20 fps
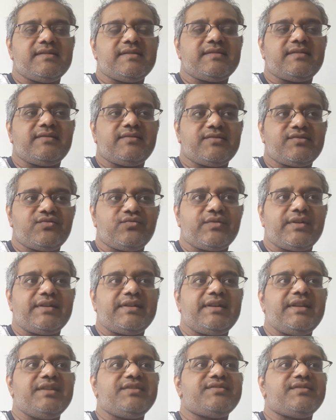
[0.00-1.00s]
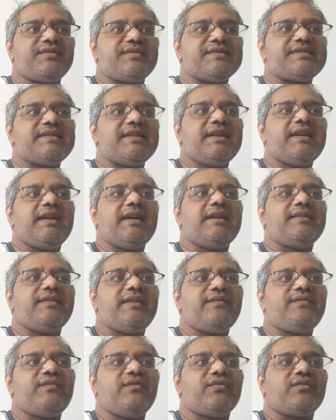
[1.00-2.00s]
student teachers, and
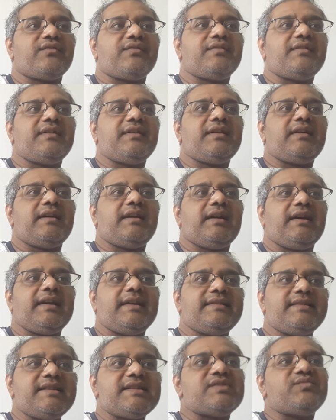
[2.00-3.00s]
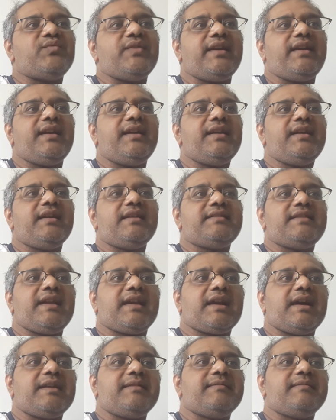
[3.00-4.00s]
therefore in this way
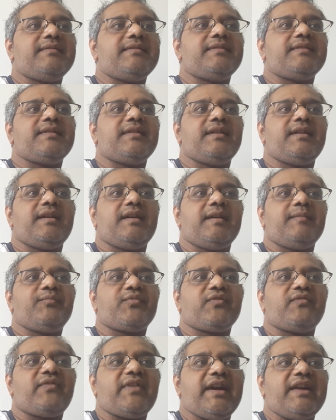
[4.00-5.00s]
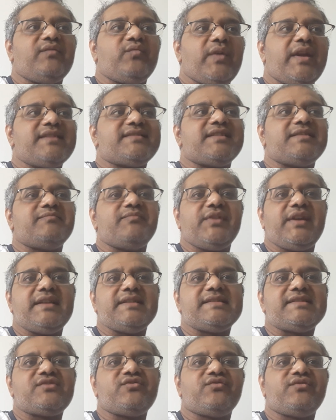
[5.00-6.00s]
they can provide ways and
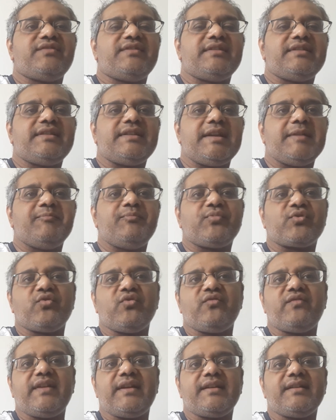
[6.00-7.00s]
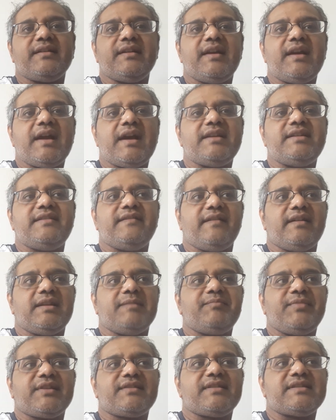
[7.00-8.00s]
means to improving and
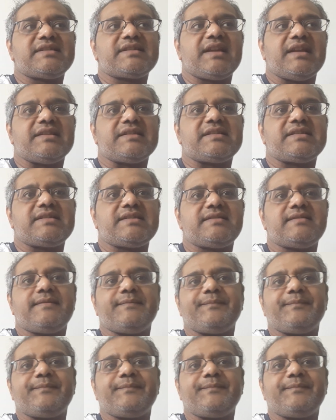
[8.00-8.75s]
developing the skills.